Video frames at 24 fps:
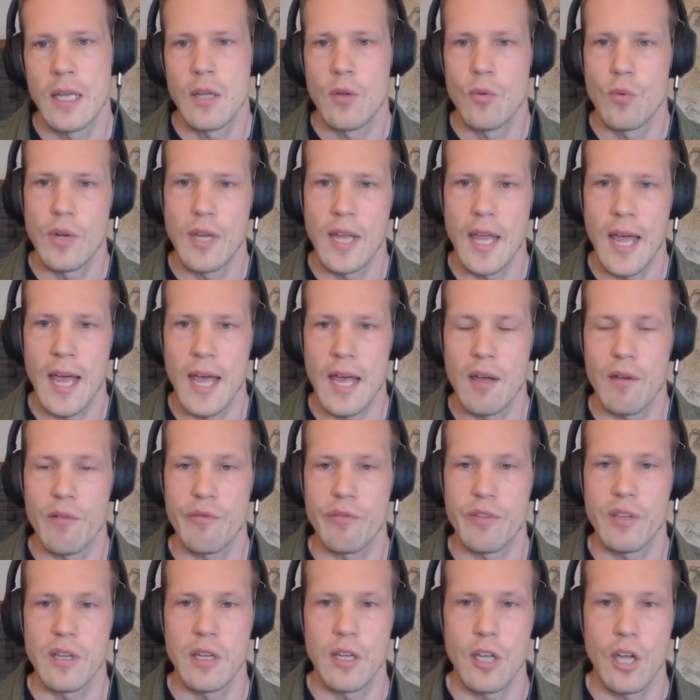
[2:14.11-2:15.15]
We
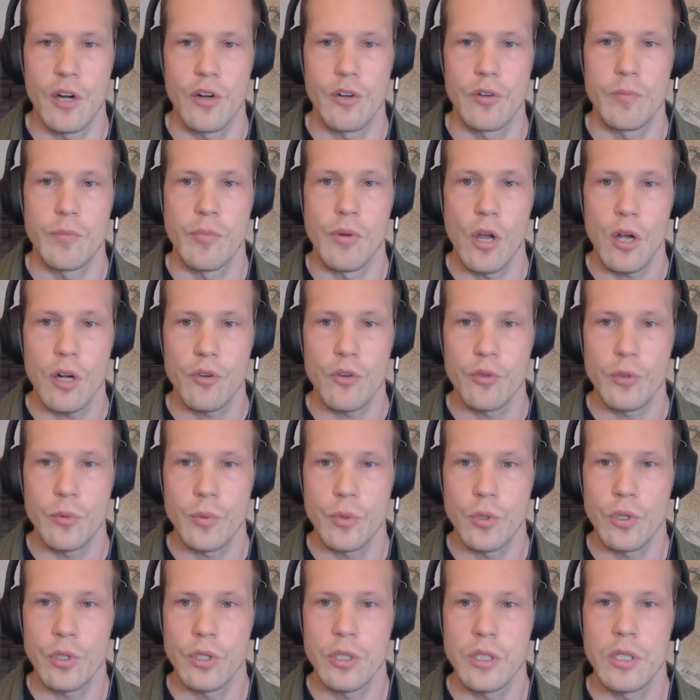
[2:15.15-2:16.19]
have the current block
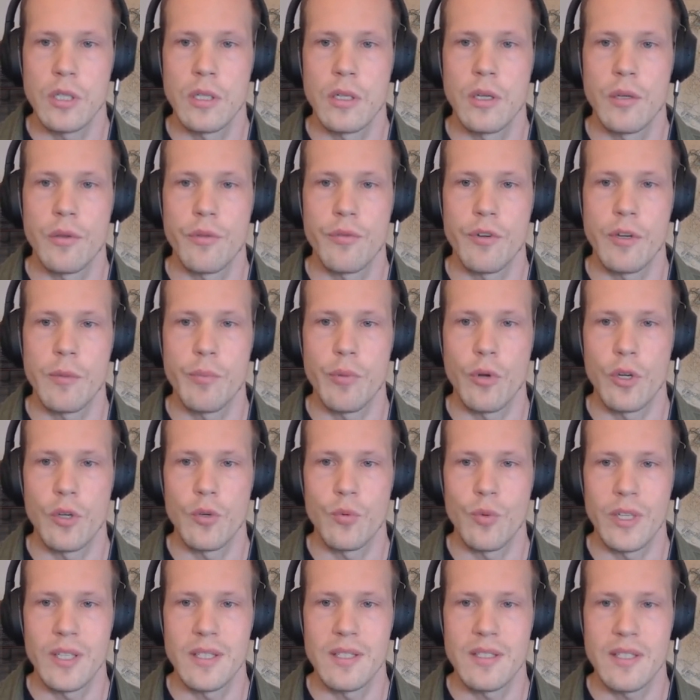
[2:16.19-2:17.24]
reward,
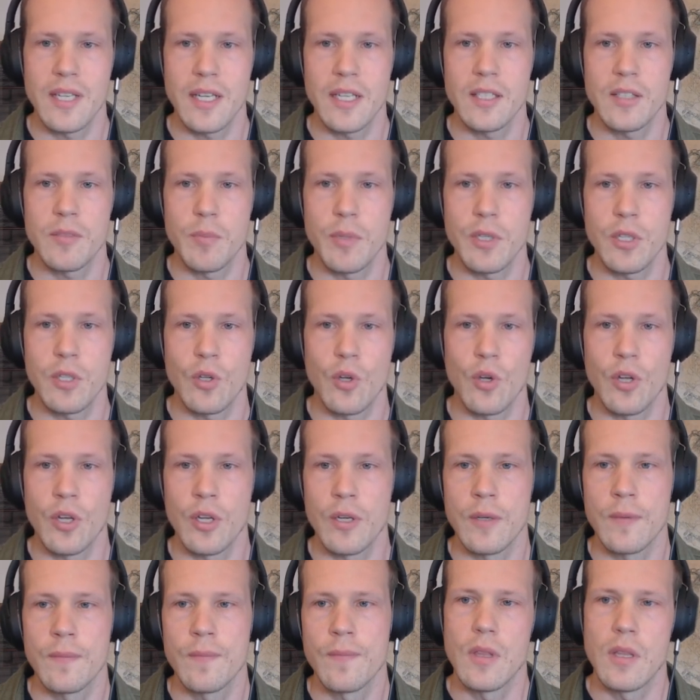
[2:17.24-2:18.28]
3.16
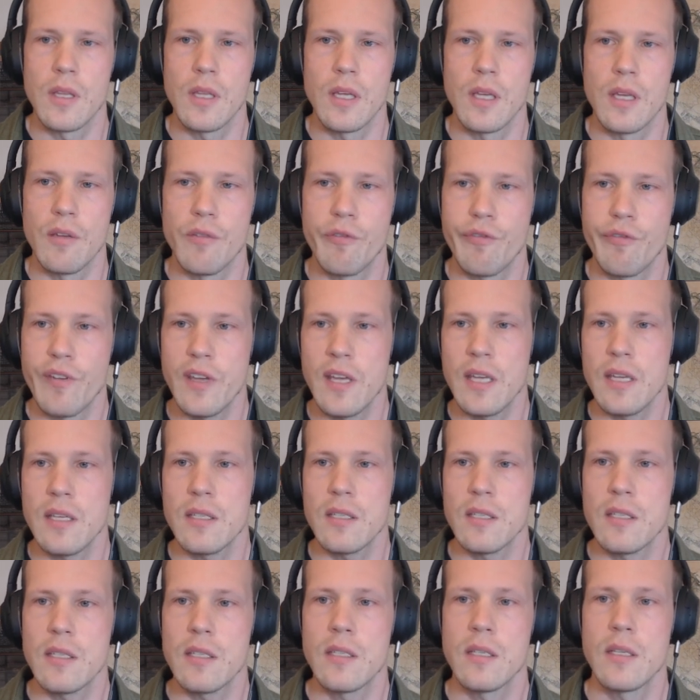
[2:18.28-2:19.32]
Bitcoin. The
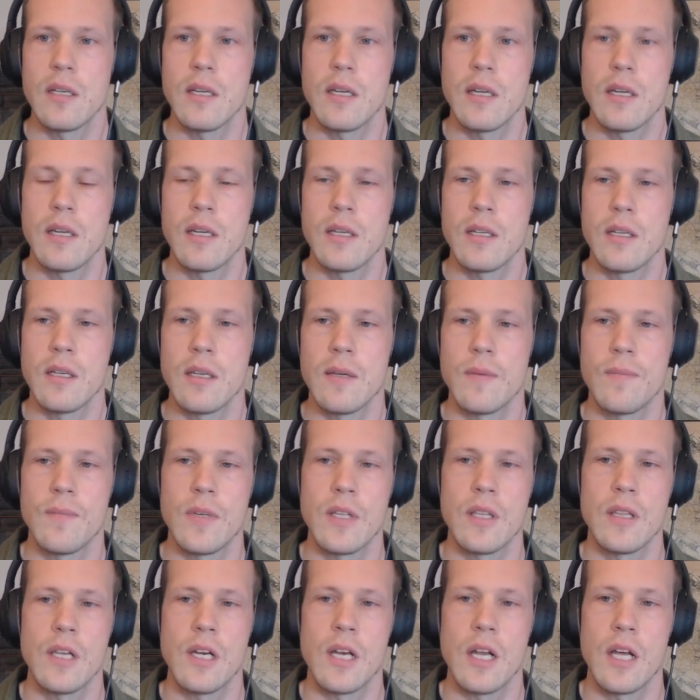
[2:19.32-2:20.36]
fees in
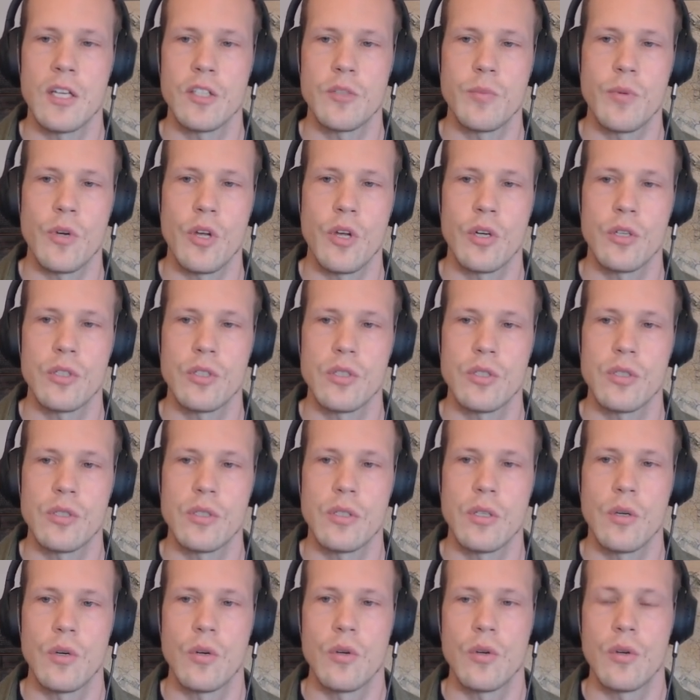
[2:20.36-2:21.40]
the last blocks,
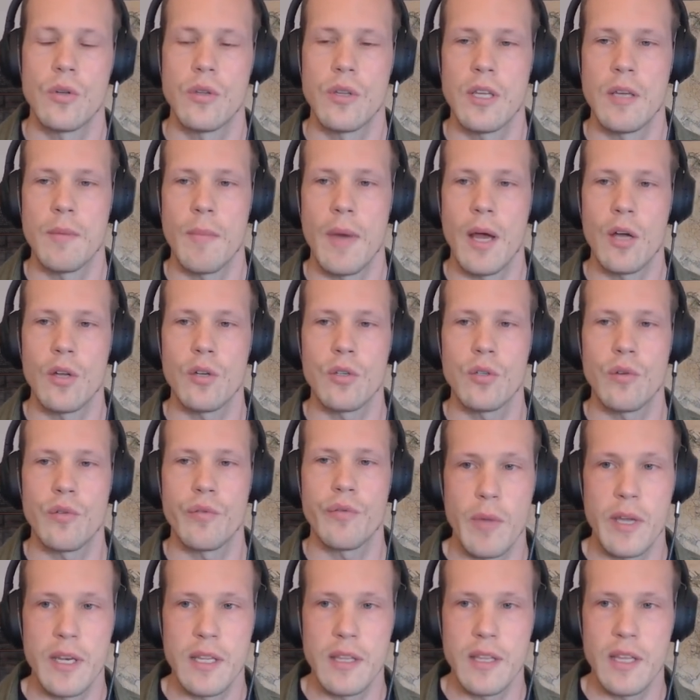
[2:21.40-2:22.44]
or the amount
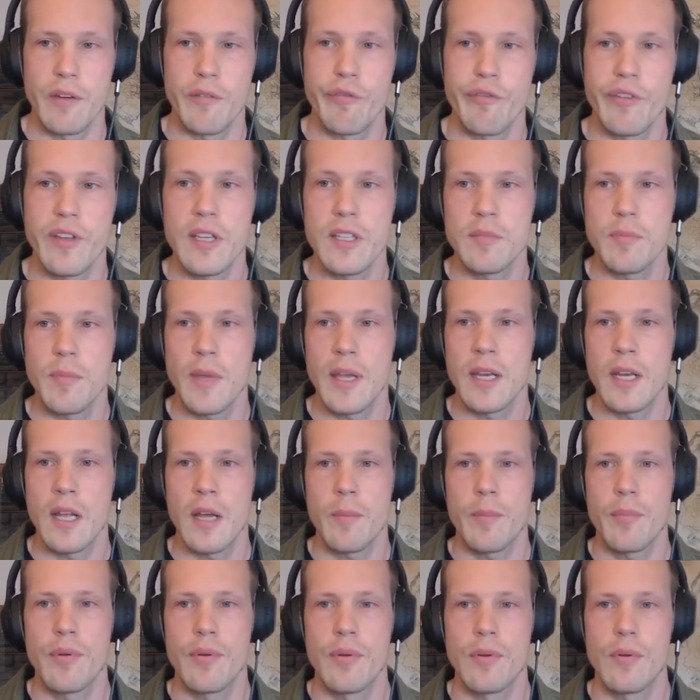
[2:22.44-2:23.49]
of money that fees made
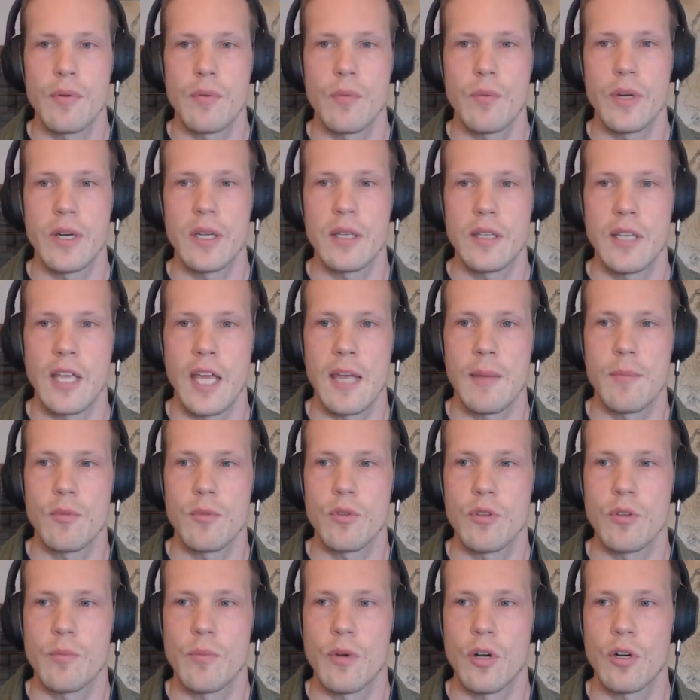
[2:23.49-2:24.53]
up when it came
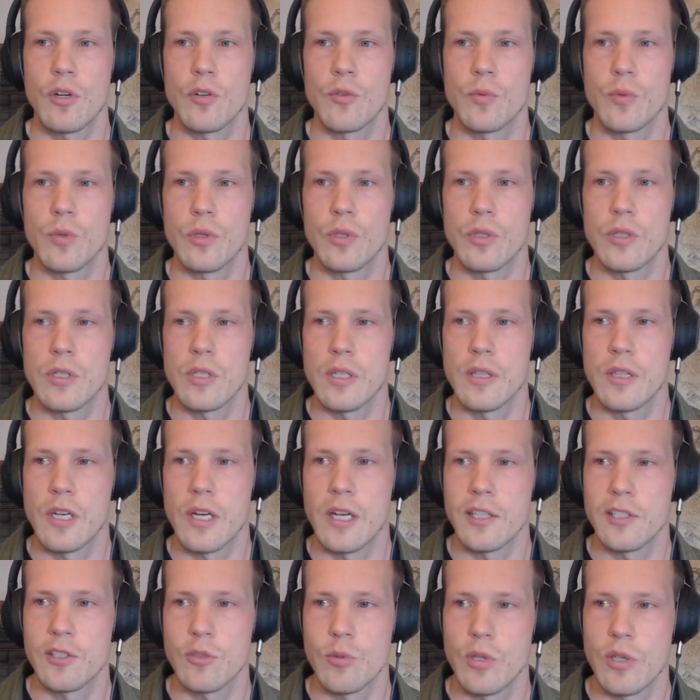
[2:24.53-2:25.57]
to the block rewards in the
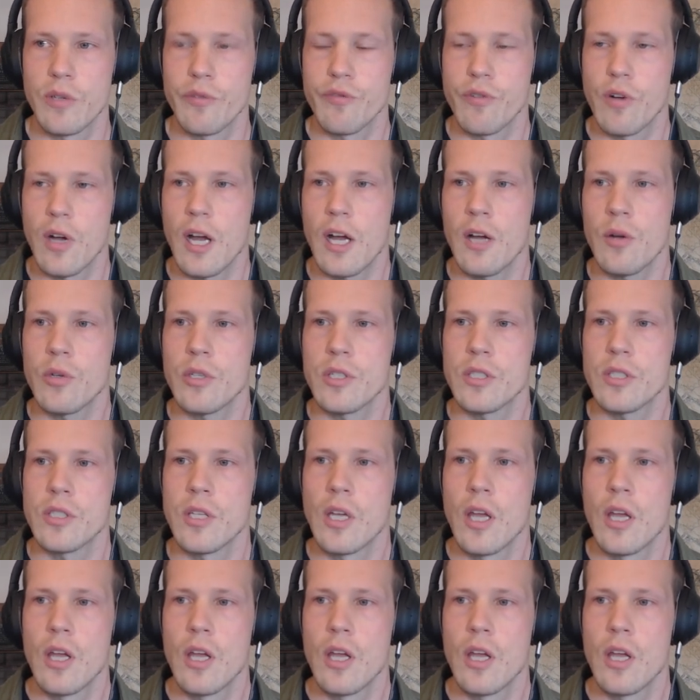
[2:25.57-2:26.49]
last 24 hours.